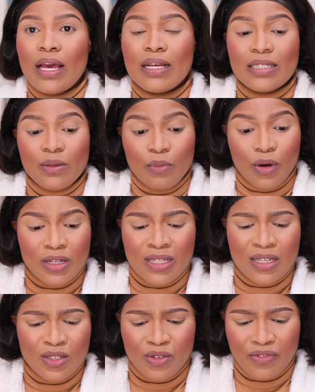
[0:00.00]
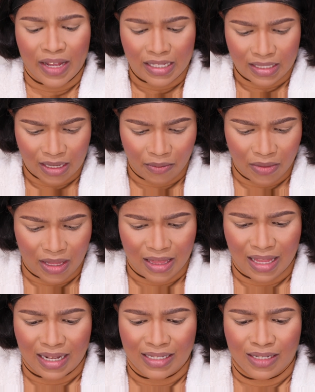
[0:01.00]
It's important to find something
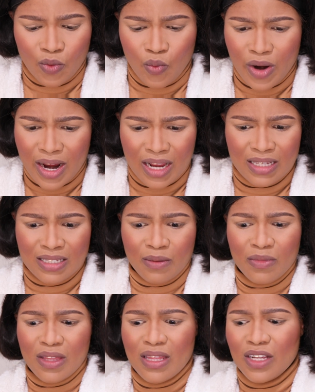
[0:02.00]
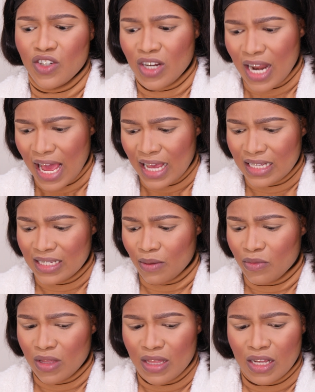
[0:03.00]
that works, something that you like,
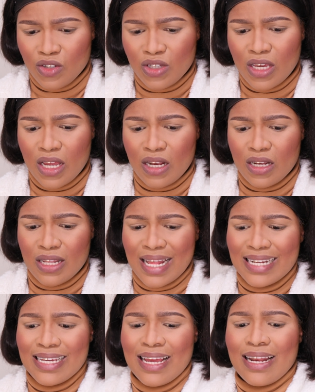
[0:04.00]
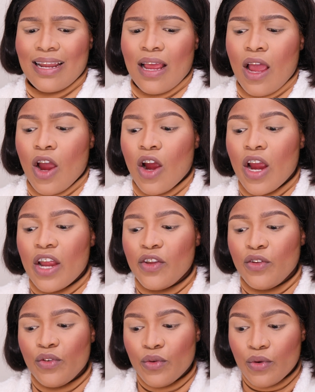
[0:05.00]
something that can earn
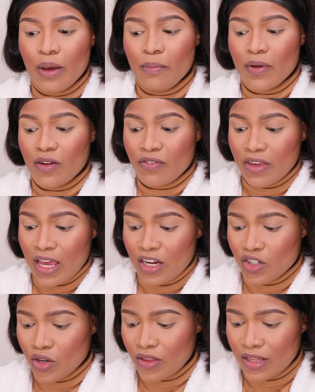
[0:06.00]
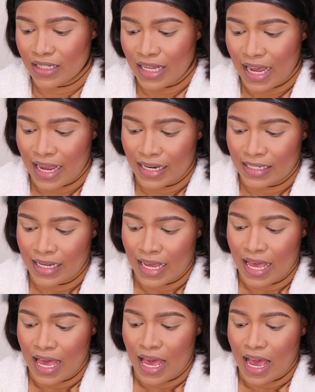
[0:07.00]
you a bit of cash on the side.
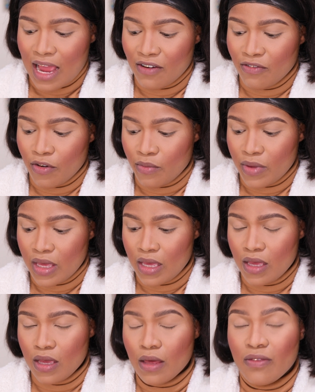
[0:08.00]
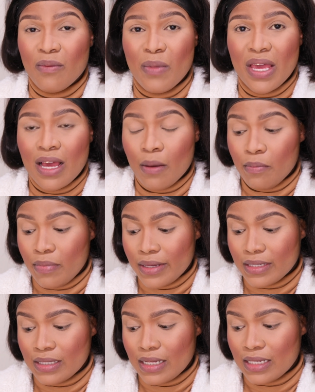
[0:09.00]
And for me, the makeup
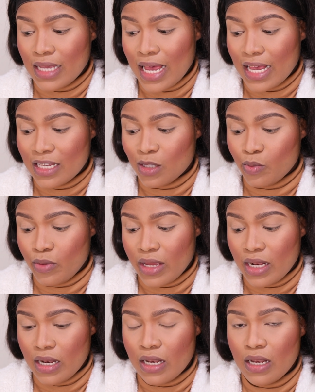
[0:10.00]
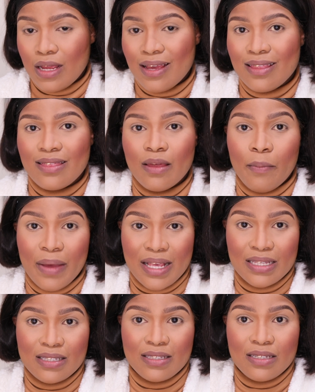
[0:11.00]
business has been the
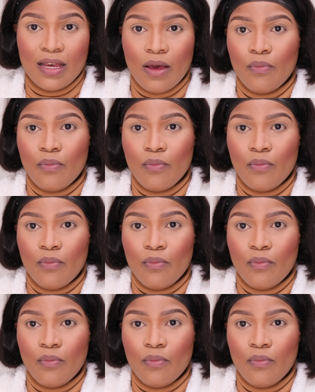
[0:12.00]
best.